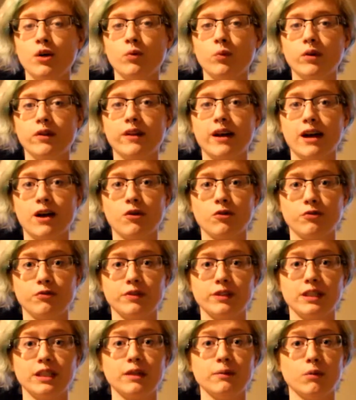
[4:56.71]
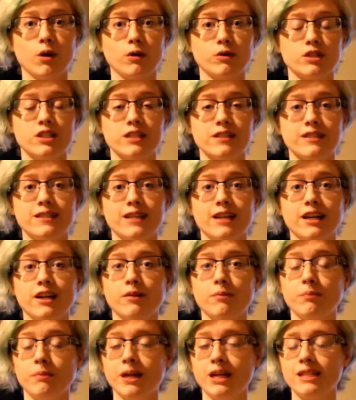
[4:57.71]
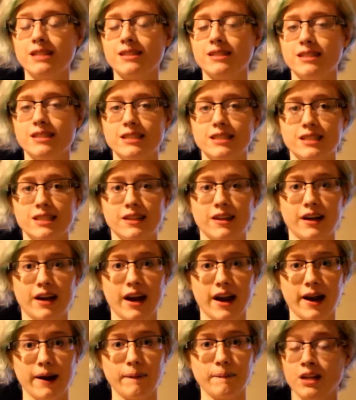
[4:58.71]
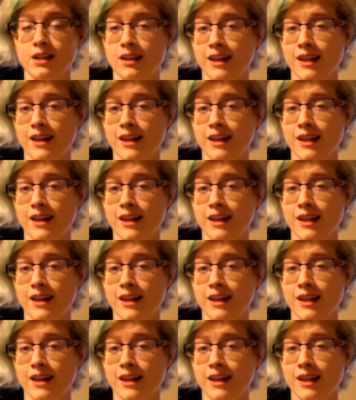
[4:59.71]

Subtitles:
without feeling motion sick minutes into the game.